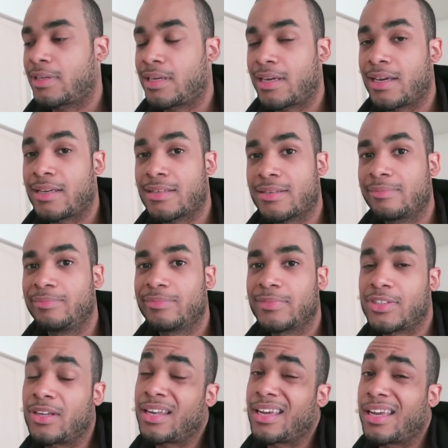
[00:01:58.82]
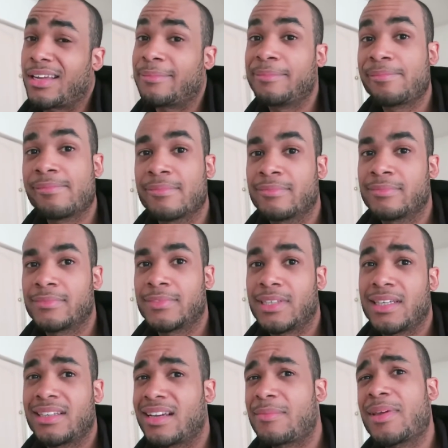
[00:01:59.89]
I guess that's all I got.
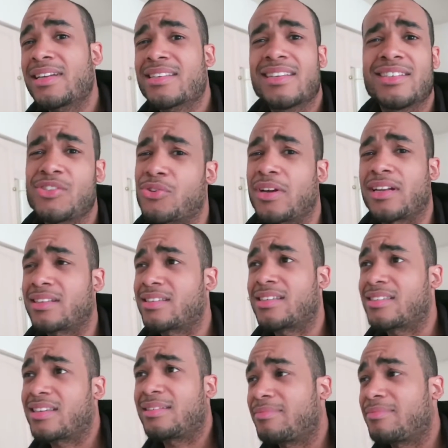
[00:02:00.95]
See, I'm not as good as you are at this.